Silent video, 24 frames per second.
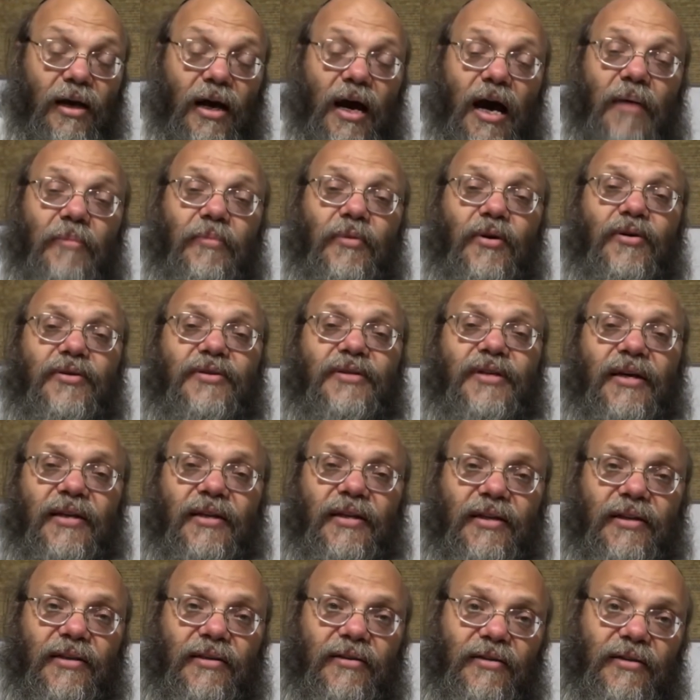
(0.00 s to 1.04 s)
I'm not saying
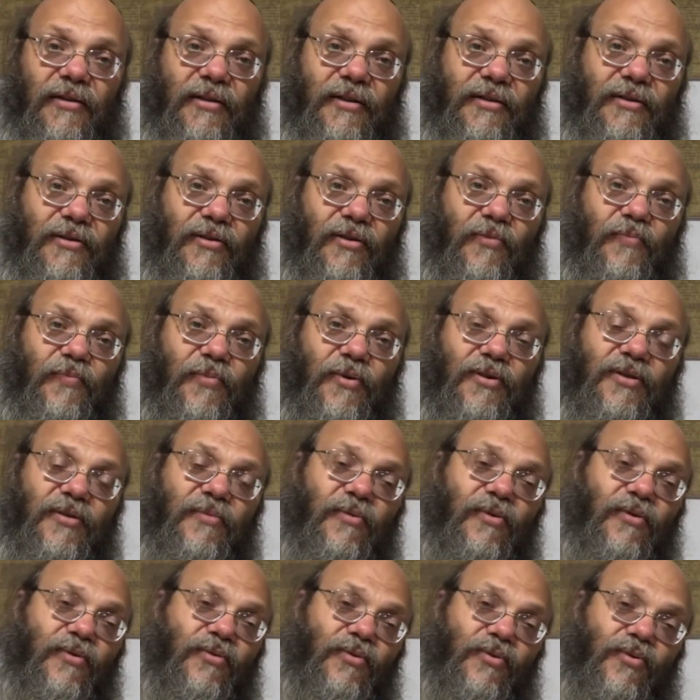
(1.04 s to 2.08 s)
that it's not
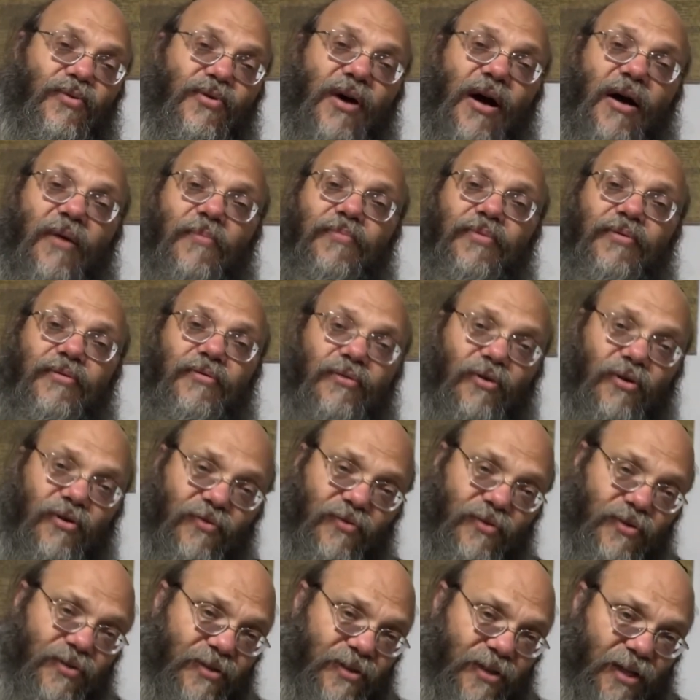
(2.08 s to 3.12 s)
possible to jump
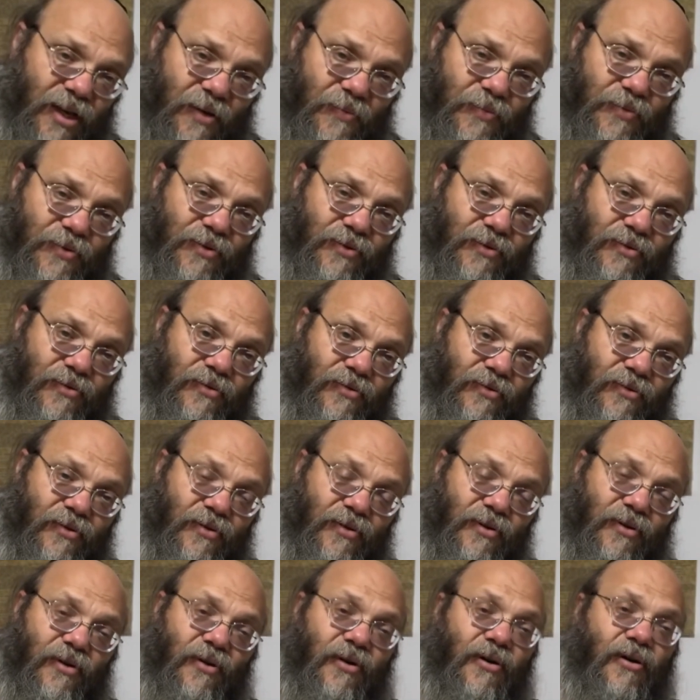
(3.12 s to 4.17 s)
over steps,
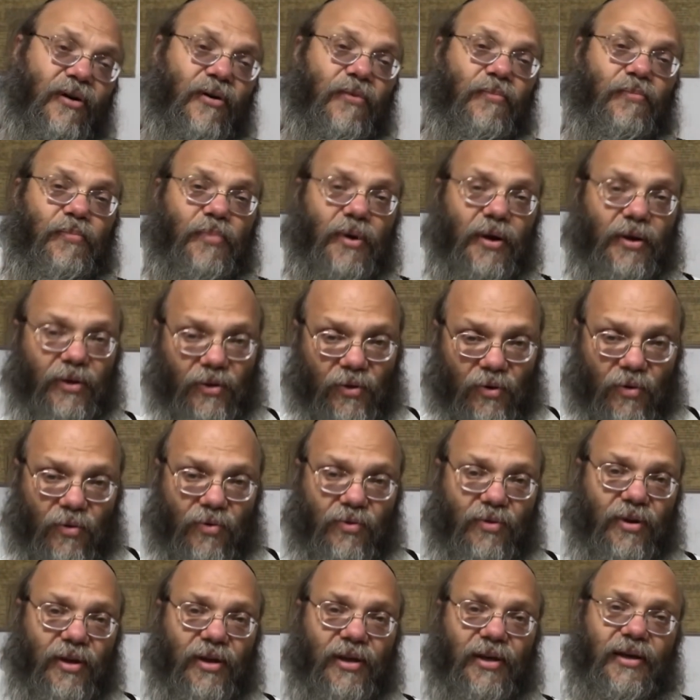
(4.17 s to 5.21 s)
but
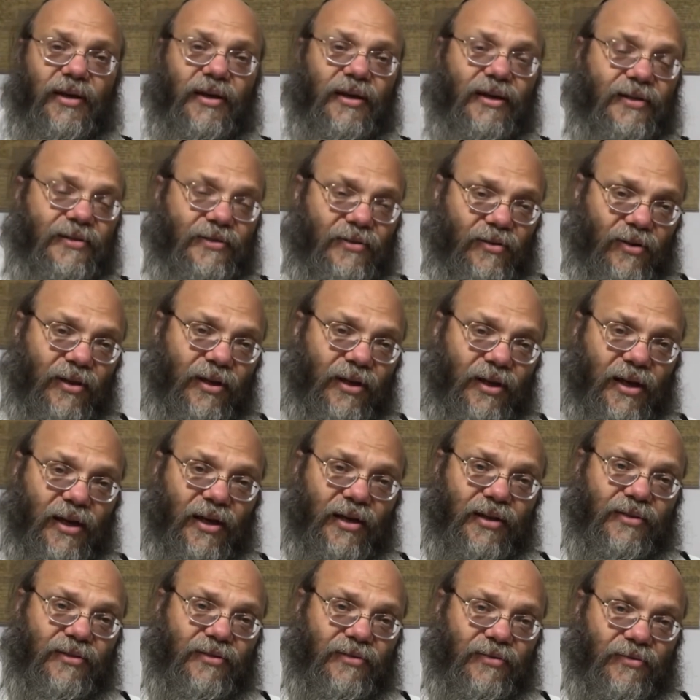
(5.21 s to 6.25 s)
usually it's not the
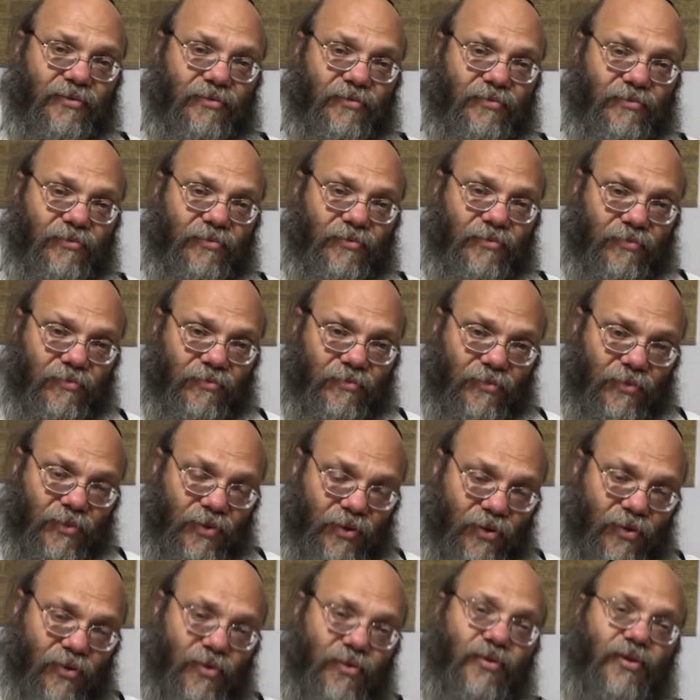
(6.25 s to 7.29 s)
case.
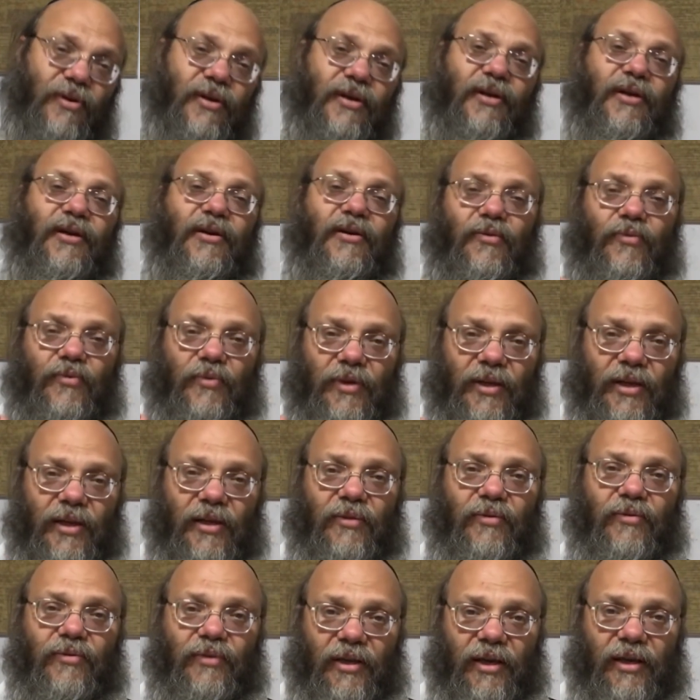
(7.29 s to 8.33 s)
Usually we
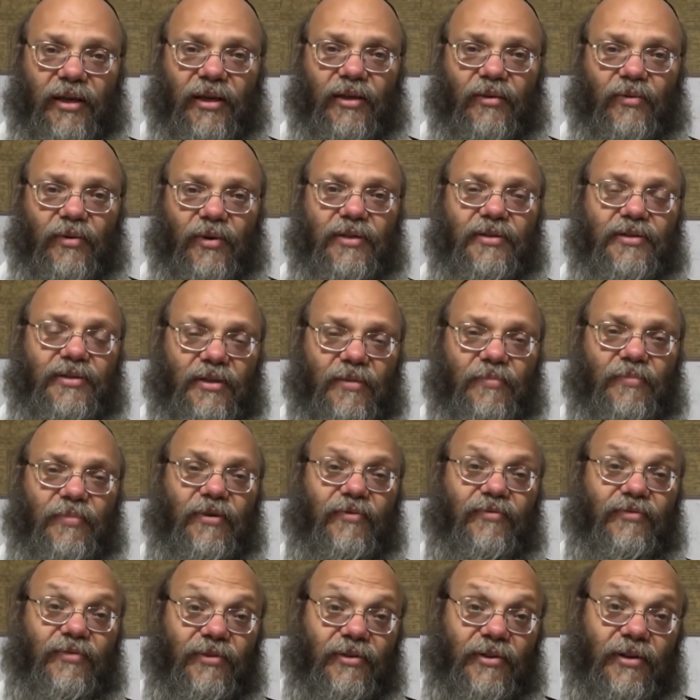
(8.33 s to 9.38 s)
need to take it one step
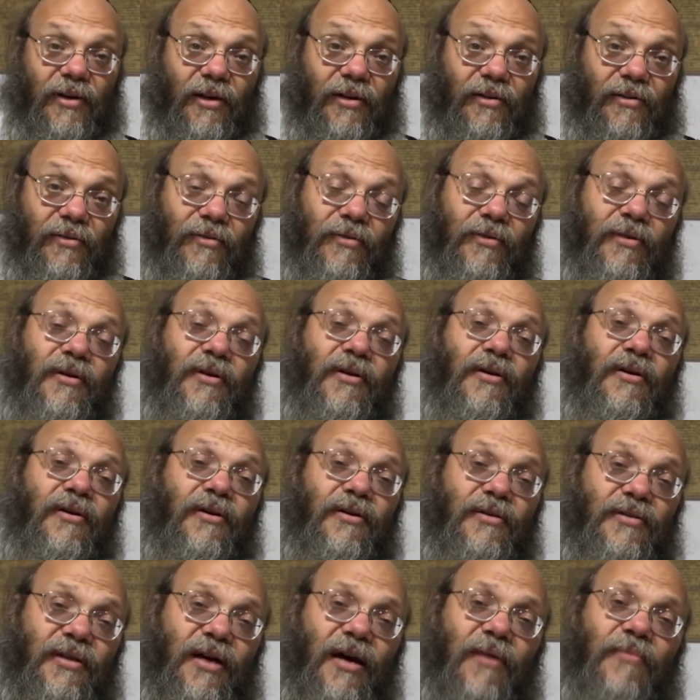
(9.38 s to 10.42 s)
after the other.
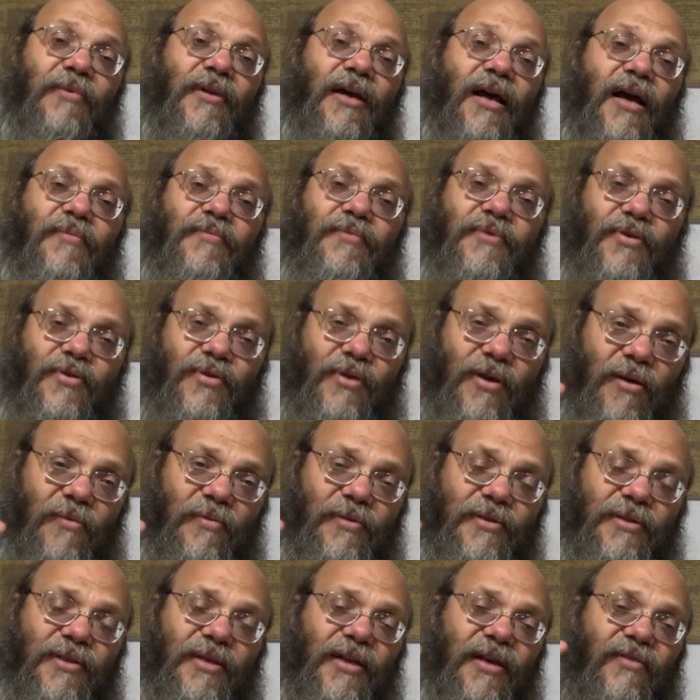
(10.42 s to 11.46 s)
Sometimes Hashem
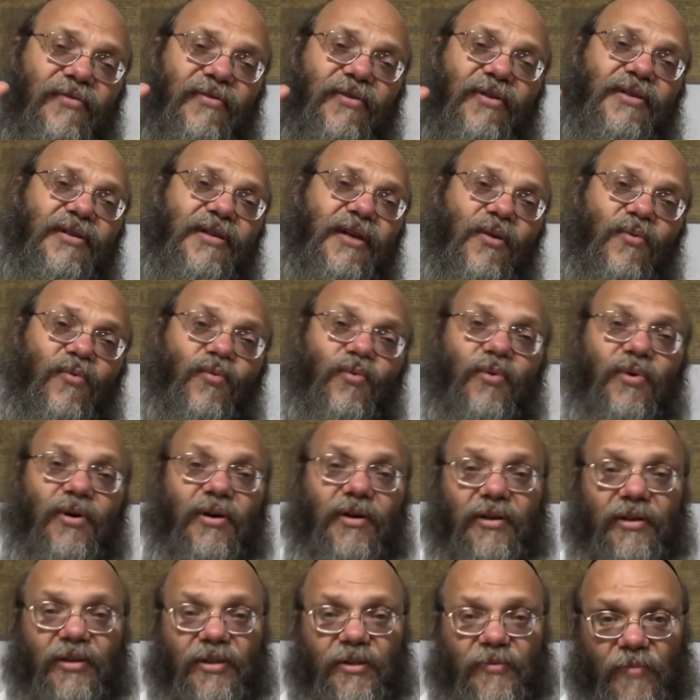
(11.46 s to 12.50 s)
is giving
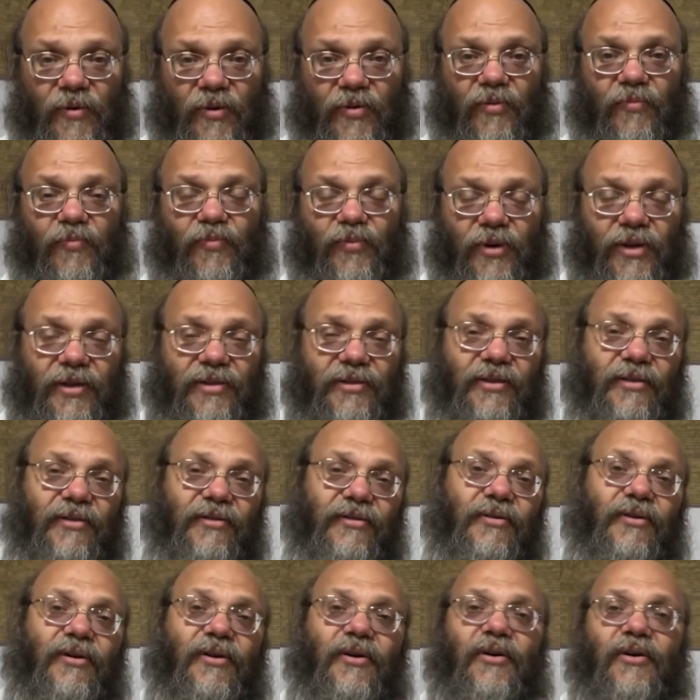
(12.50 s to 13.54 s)
someone a special
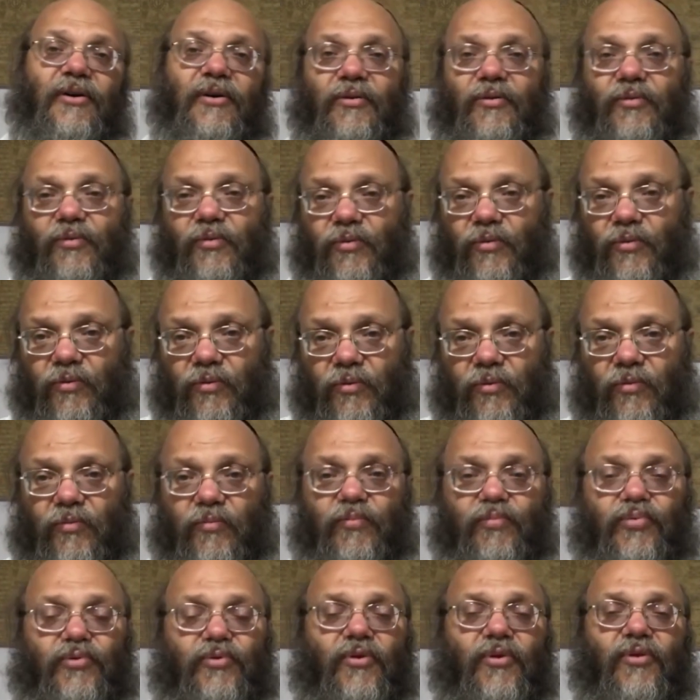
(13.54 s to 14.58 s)
present to
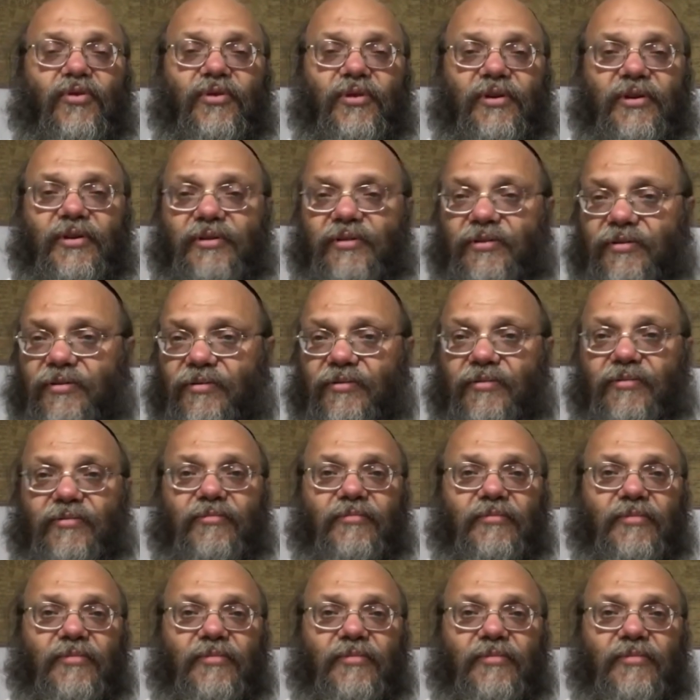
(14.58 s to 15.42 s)
progress